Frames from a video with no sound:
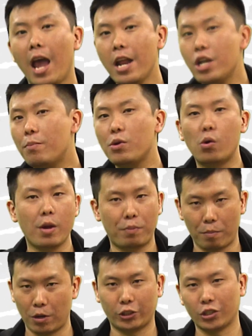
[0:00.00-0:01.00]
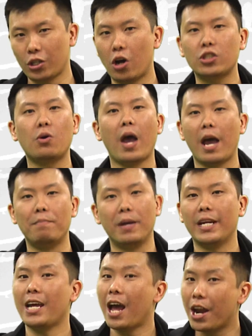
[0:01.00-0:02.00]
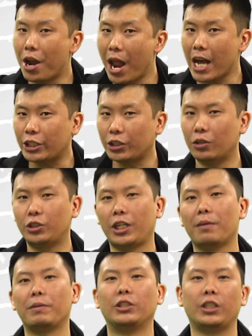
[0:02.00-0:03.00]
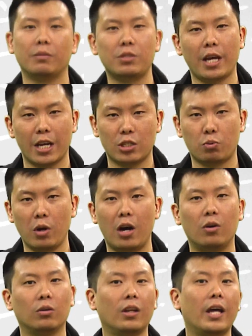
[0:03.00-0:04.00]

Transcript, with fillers: N W A promotions also had many national championships as well,